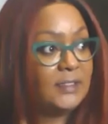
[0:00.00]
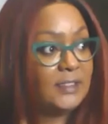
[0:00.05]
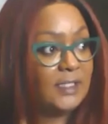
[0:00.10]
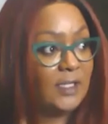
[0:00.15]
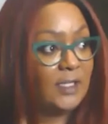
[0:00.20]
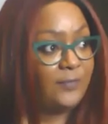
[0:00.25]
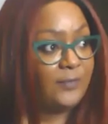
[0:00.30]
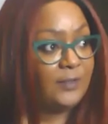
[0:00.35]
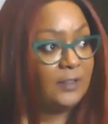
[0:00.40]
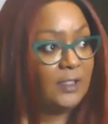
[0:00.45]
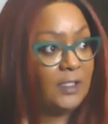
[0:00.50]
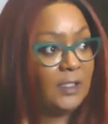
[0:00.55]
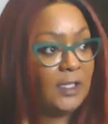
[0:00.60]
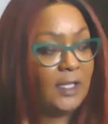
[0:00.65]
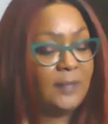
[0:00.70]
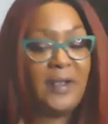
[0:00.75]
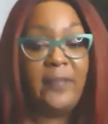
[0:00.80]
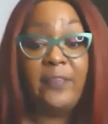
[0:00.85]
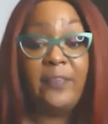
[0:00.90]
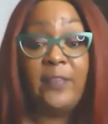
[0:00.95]
I definitely
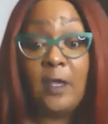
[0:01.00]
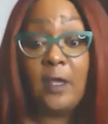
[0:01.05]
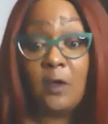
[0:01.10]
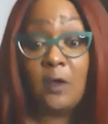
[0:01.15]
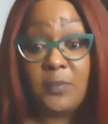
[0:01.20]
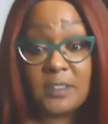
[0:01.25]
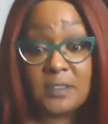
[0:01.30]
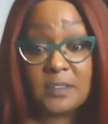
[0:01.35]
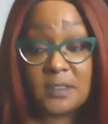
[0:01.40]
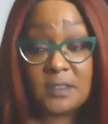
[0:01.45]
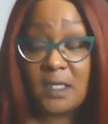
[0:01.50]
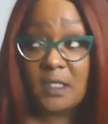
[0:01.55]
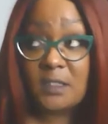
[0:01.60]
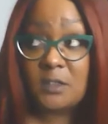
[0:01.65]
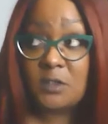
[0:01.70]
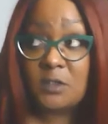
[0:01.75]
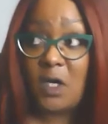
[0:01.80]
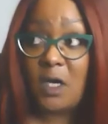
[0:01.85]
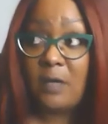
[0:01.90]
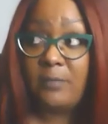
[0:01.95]
like my therapist like
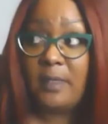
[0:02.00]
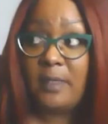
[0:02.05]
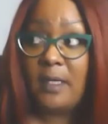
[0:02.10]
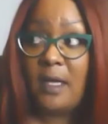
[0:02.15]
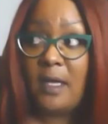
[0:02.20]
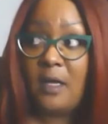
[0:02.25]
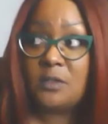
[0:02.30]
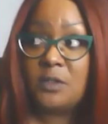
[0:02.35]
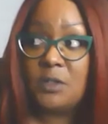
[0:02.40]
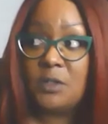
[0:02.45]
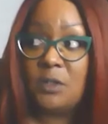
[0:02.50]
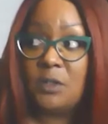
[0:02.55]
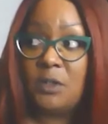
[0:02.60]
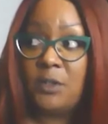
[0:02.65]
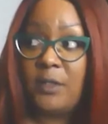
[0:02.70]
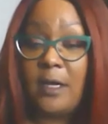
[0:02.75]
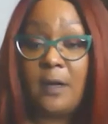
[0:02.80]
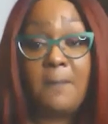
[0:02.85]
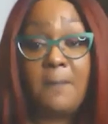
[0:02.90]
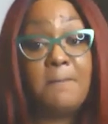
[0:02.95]
had taught me how to
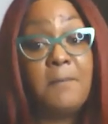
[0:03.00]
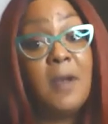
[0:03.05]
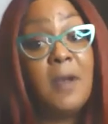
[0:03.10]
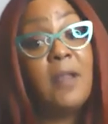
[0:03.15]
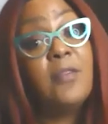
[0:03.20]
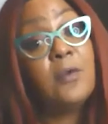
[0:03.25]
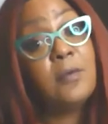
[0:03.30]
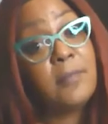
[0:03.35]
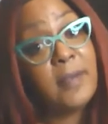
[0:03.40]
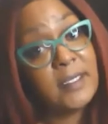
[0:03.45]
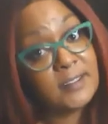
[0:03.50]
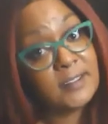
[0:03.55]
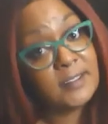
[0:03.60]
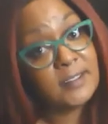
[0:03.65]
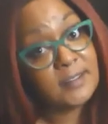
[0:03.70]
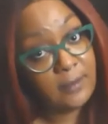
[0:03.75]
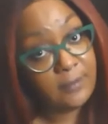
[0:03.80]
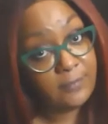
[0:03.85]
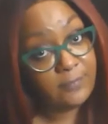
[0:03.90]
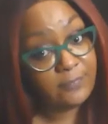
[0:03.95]
learn how to mother
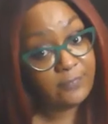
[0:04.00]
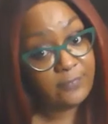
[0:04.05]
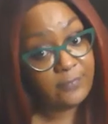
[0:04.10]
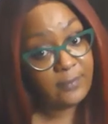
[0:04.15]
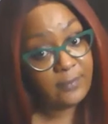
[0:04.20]
myself.